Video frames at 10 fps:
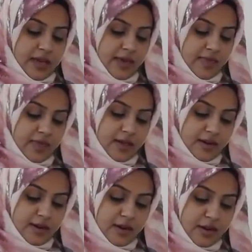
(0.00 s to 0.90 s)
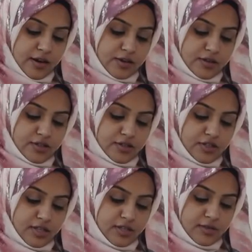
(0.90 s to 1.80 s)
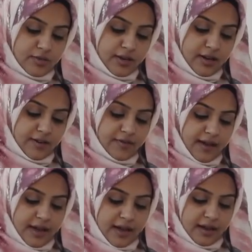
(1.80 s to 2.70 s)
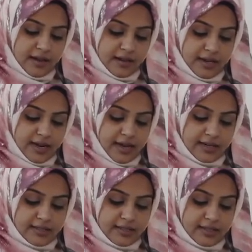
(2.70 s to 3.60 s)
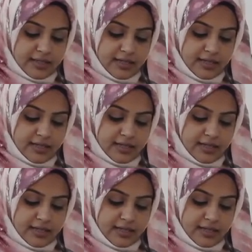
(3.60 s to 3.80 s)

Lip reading: And then just where I've connected